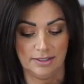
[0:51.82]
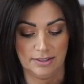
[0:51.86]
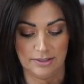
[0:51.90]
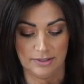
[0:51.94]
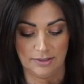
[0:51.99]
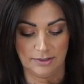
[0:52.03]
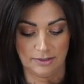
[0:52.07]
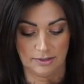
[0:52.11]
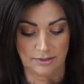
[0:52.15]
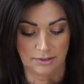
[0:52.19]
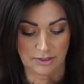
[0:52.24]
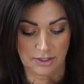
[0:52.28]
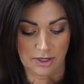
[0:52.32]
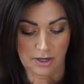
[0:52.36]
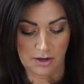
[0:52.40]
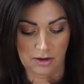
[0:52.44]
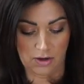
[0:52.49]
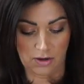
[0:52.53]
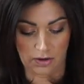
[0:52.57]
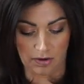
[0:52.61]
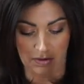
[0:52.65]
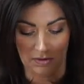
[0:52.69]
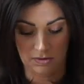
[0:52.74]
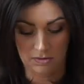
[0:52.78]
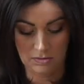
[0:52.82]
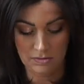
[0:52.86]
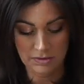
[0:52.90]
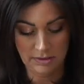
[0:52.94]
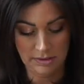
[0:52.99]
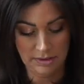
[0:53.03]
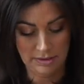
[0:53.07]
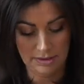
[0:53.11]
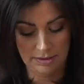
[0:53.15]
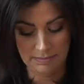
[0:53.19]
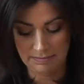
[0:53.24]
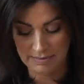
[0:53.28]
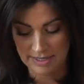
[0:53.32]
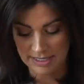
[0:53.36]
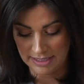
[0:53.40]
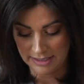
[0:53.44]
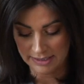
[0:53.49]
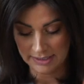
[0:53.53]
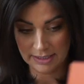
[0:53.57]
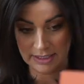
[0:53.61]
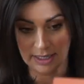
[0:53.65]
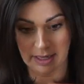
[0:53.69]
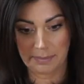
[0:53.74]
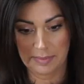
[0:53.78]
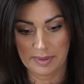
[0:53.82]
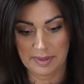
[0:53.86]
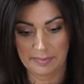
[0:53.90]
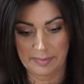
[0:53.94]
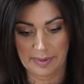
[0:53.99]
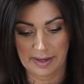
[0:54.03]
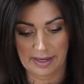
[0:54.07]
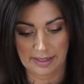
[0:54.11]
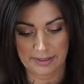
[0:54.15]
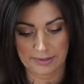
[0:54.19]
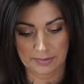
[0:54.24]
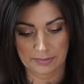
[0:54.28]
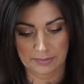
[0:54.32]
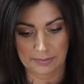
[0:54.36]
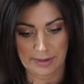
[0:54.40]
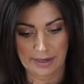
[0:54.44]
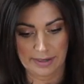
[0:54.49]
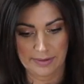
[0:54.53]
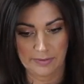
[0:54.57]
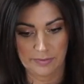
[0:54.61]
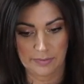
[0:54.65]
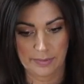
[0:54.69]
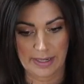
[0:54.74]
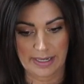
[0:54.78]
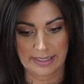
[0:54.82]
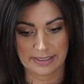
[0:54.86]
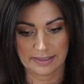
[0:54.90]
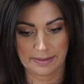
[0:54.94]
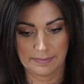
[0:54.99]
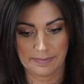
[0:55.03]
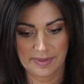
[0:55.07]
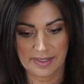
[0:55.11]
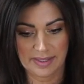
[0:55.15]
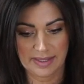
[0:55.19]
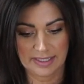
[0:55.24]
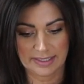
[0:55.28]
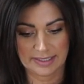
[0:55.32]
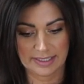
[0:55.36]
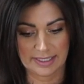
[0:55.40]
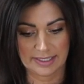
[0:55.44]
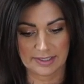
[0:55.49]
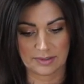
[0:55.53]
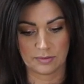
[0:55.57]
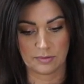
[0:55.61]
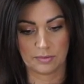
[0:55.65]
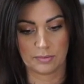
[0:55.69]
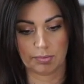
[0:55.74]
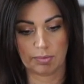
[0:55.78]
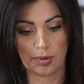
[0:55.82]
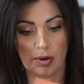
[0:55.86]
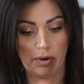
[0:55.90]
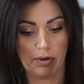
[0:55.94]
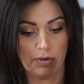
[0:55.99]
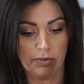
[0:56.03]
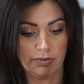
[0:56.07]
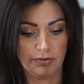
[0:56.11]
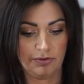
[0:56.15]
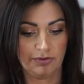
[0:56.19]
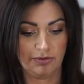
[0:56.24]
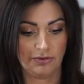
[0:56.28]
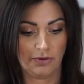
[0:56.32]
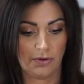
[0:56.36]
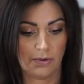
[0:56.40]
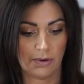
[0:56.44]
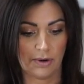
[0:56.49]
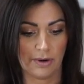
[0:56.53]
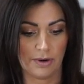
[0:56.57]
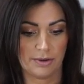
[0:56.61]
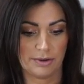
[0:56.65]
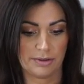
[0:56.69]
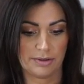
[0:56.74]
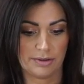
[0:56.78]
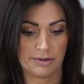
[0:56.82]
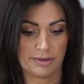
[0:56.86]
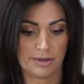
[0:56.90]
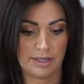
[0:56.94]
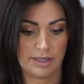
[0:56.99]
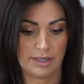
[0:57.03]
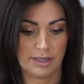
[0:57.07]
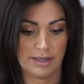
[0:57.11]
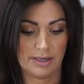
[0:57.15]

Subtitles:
So, some things that come in the box right away. Something that says Grow Forth.